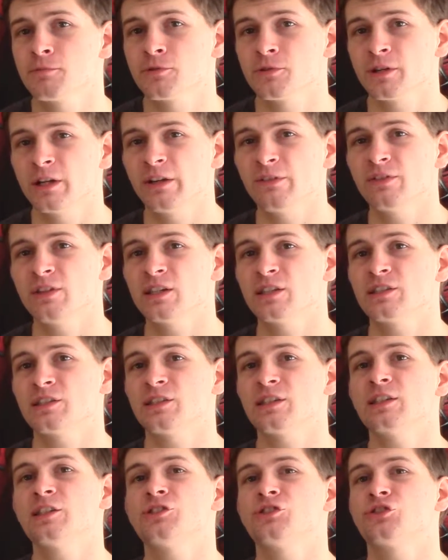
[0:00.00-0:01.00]

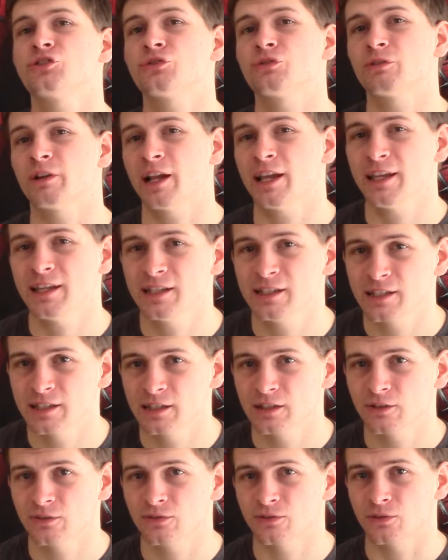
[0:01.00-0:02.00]
previously trained
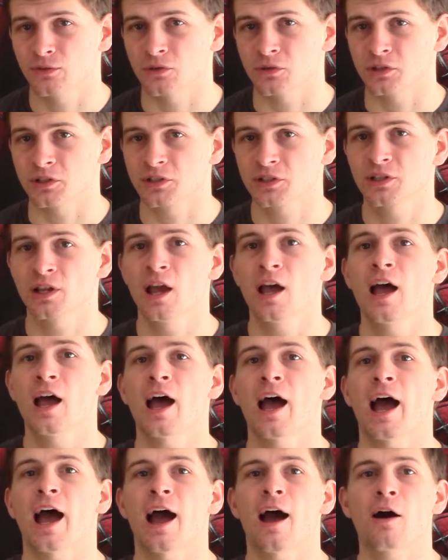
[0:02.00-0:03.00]
in the Force?
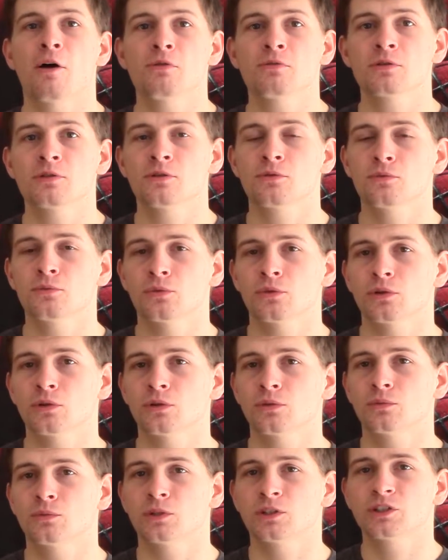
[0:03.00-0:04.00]
How in the
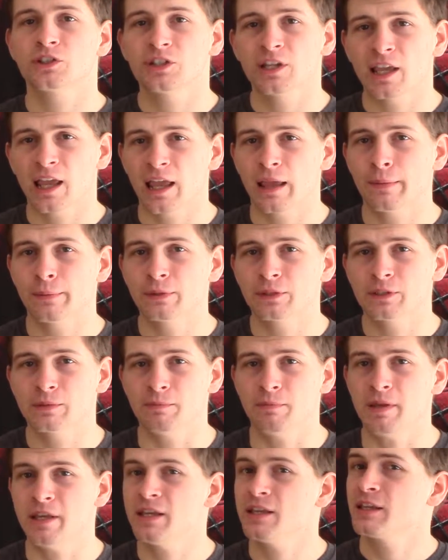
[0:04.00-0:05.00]
world was she able to
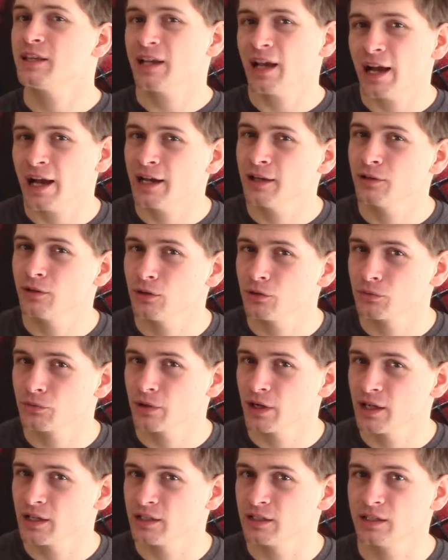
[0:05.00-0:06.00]
beat Kylo
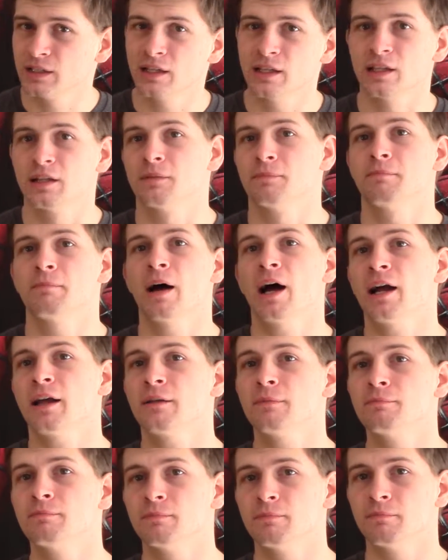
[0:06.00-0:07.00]
Ren in a
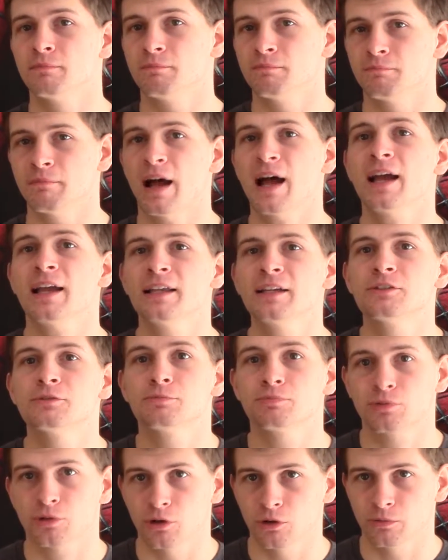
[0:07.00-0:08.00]

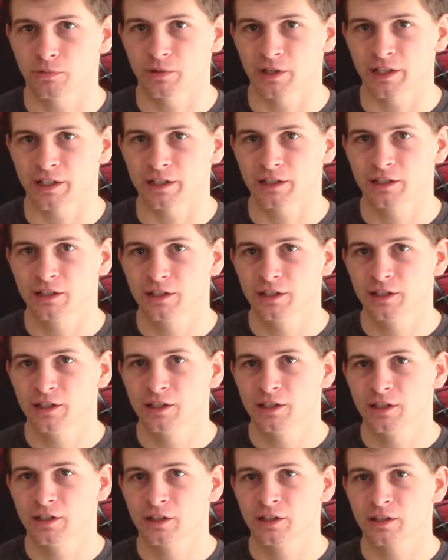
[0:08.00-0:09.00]
mind-probing
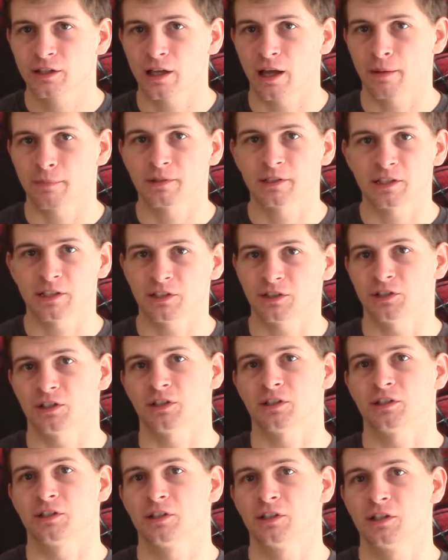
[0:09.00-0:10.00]
competition?
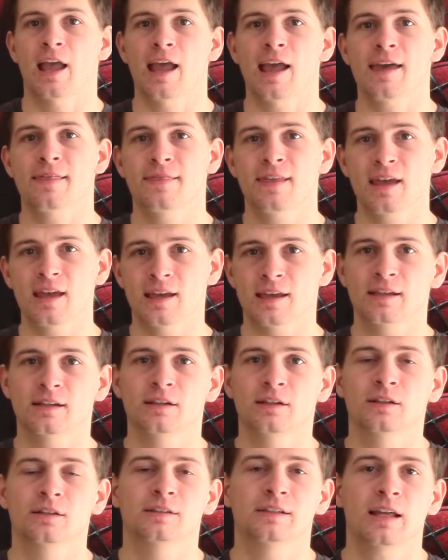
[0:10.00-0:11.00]
And
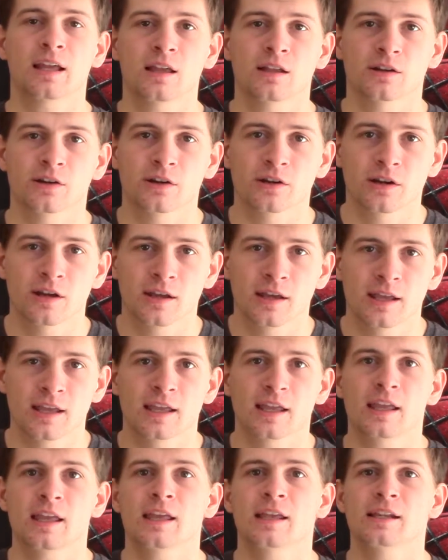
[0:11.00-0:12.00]
then, later,
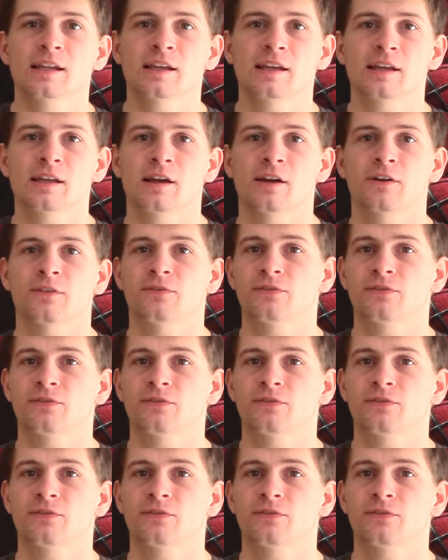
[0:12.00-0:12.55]
in a